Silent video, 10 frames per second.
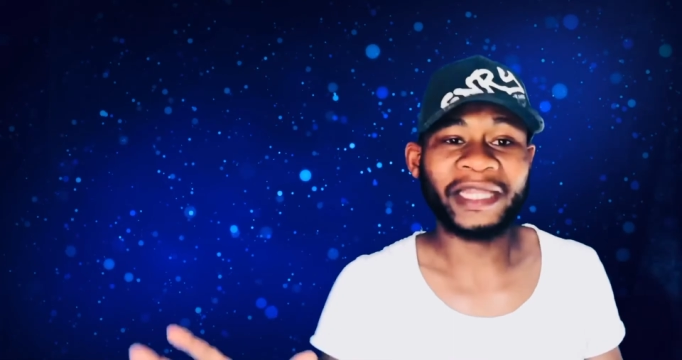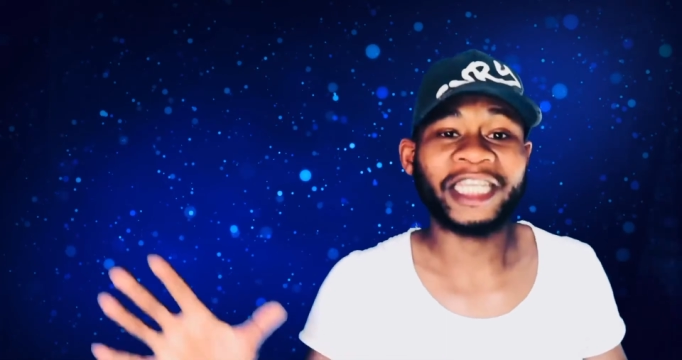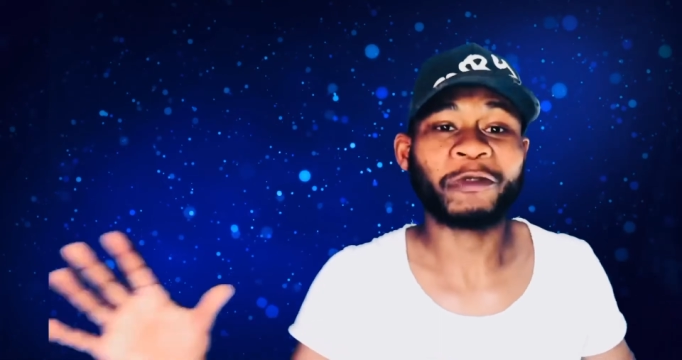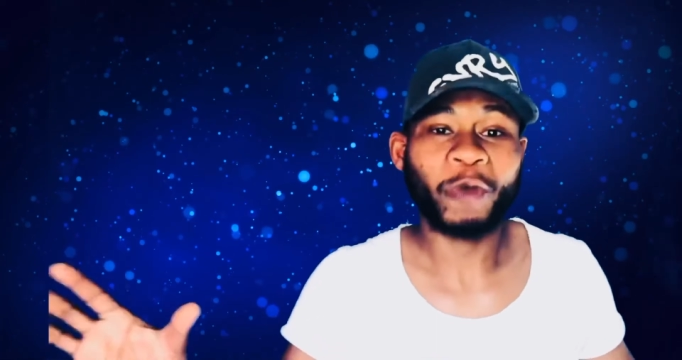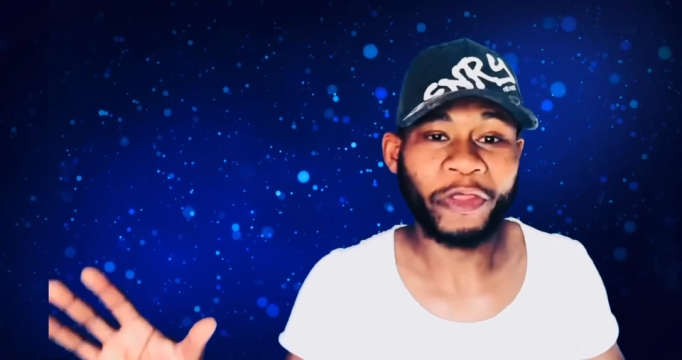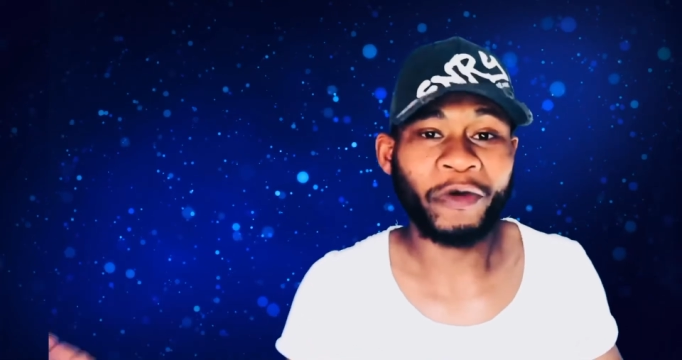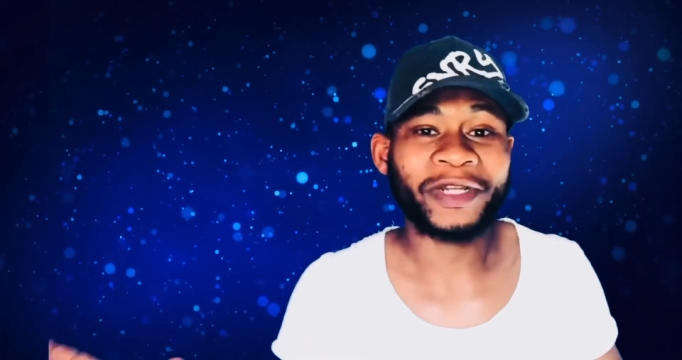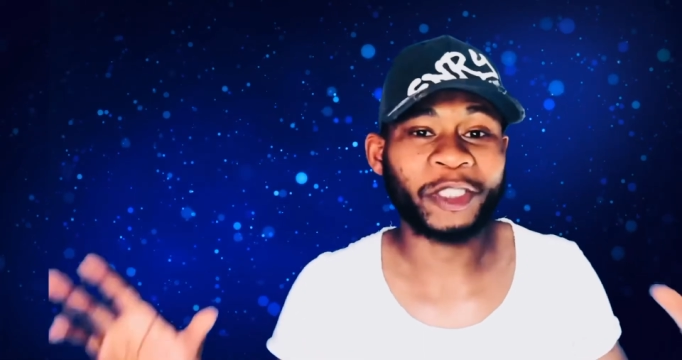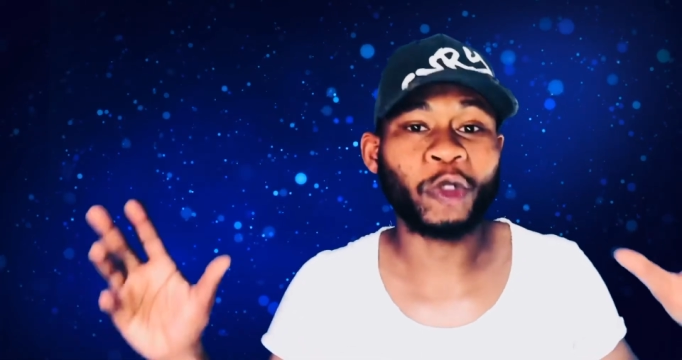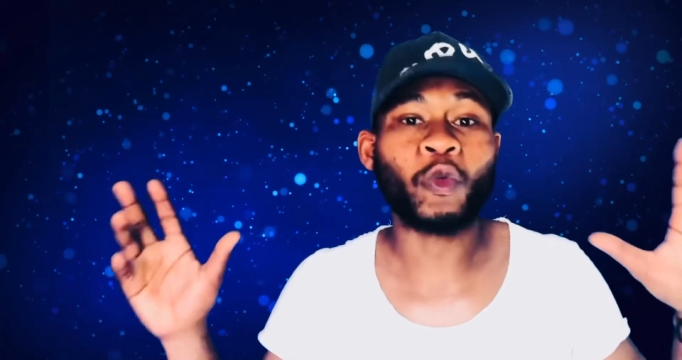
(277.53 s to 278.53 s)
this method is
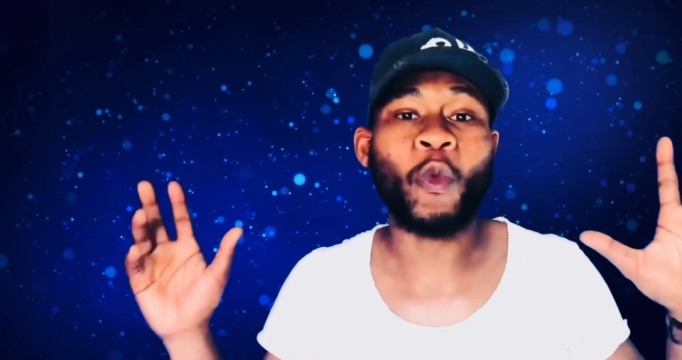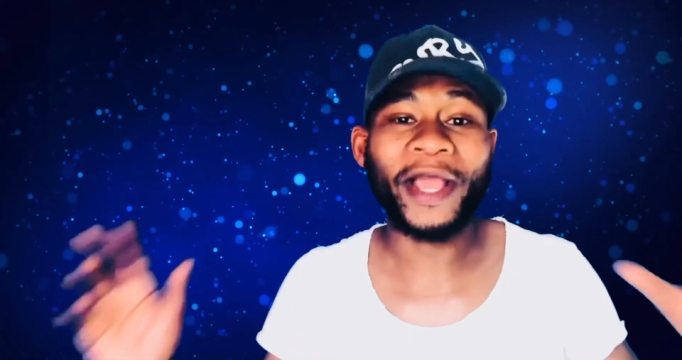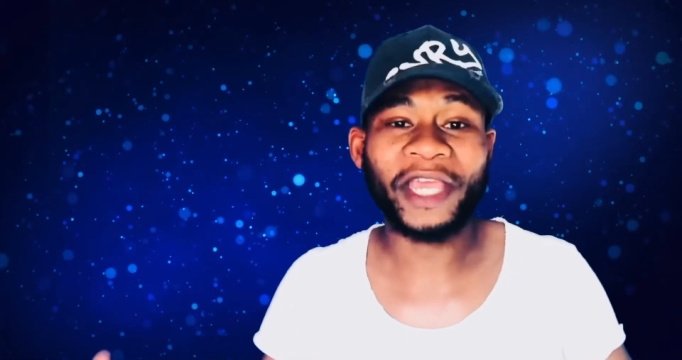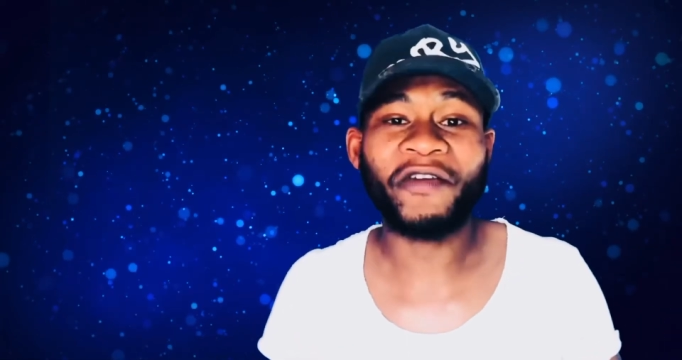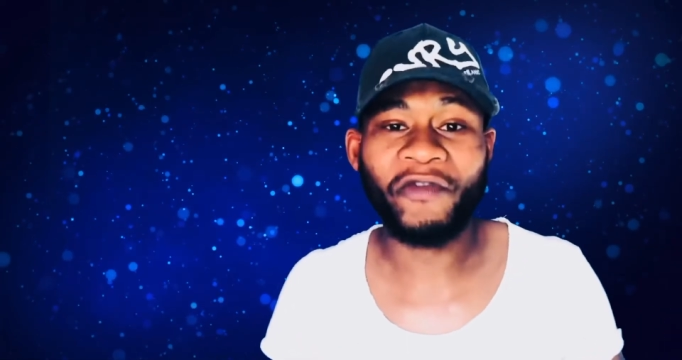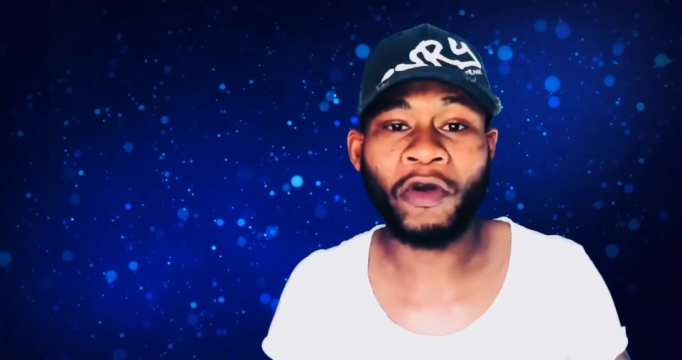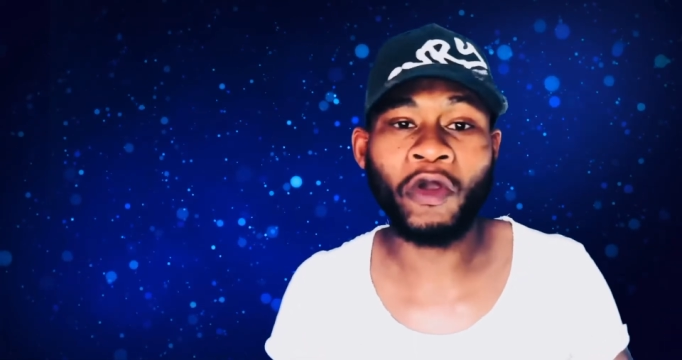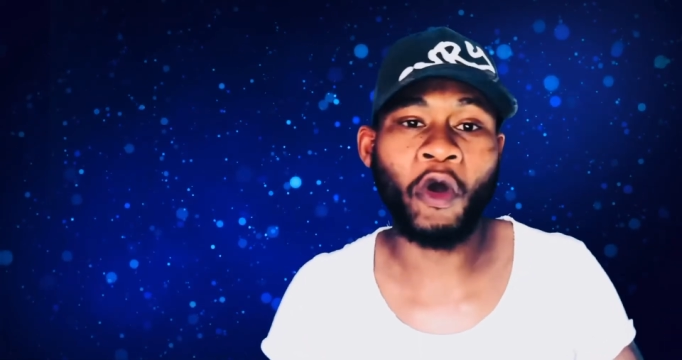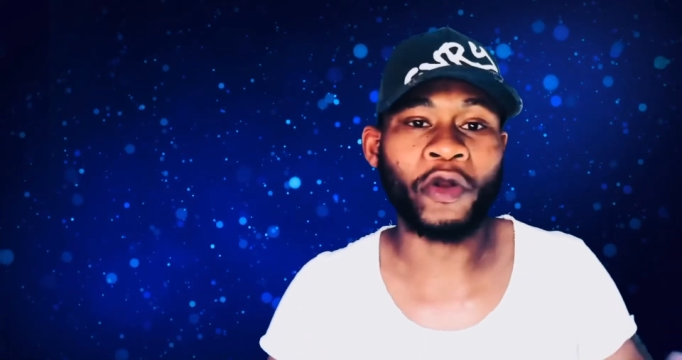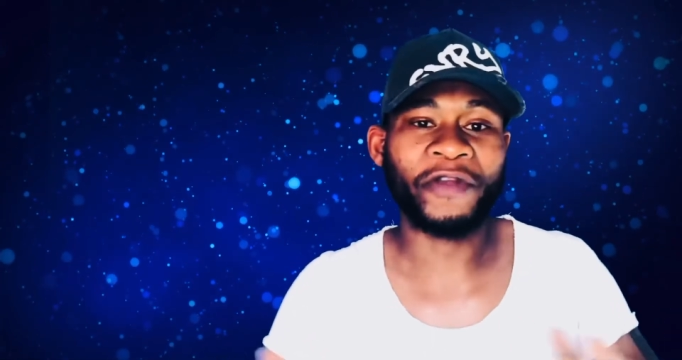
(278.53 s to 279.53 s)
not working for you,
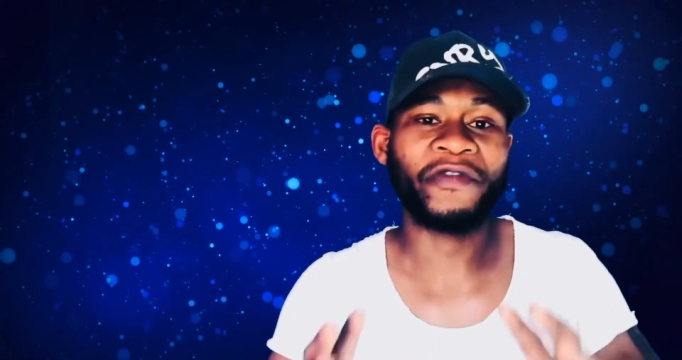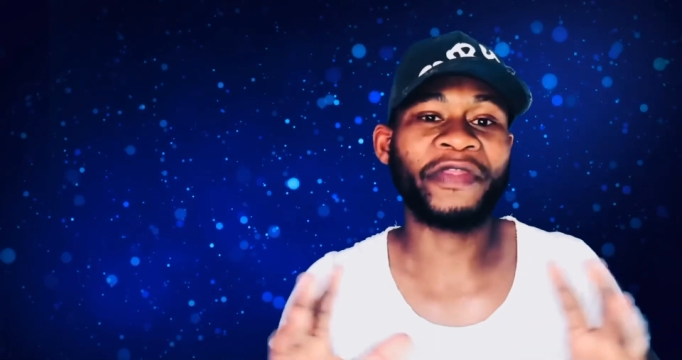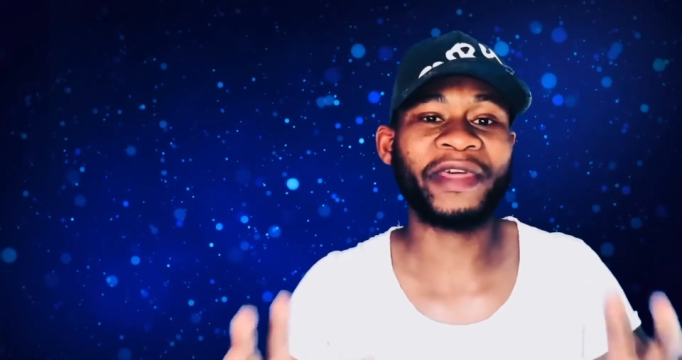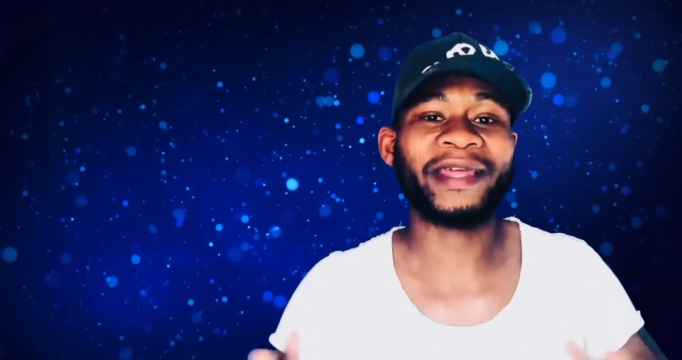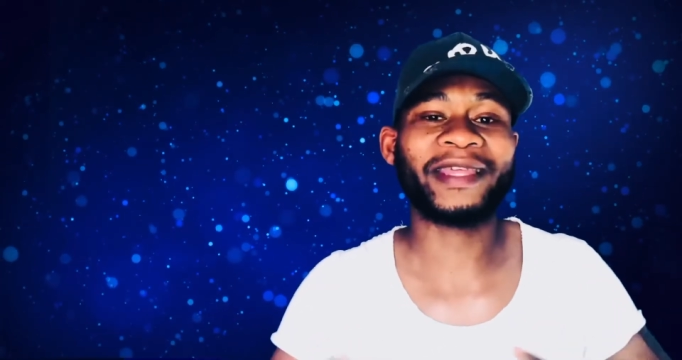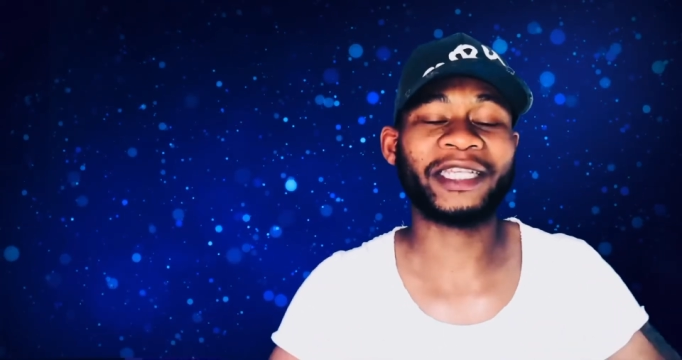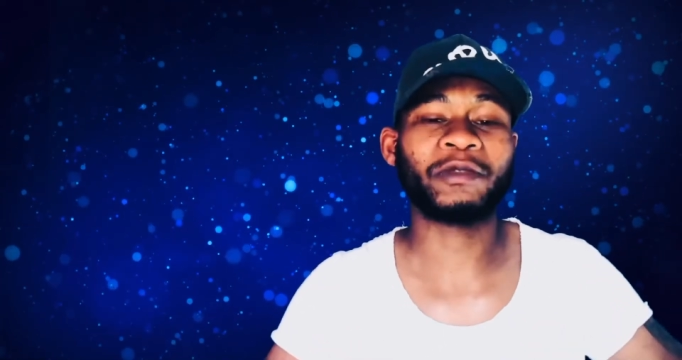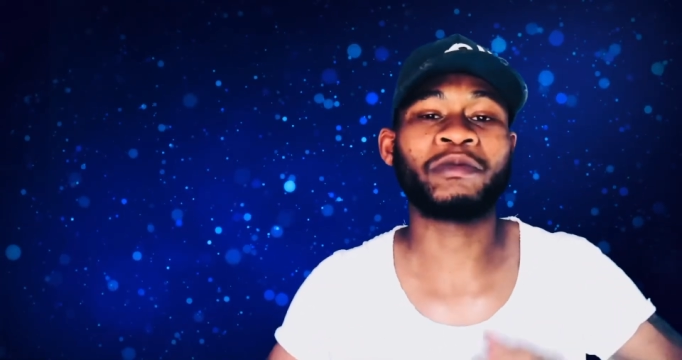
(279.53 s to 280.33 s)
or if you think this